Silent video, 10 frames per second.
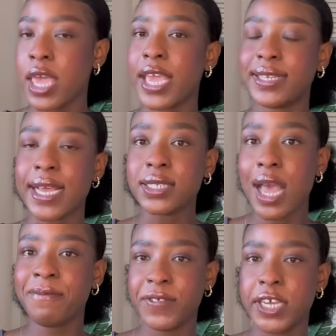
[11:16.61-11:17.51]
It does
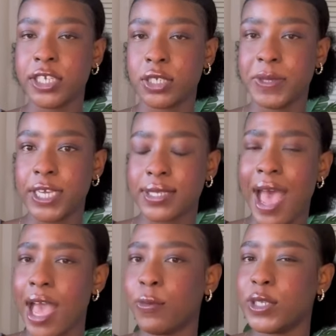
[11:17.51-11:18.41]
come furnished because
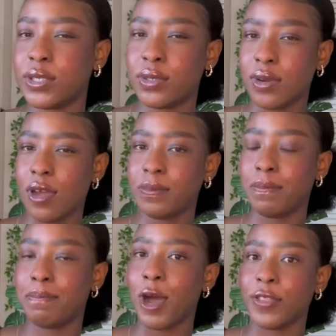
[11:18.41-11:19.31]
I was
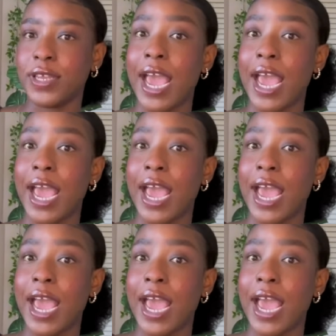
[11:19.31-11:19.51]
not bothered.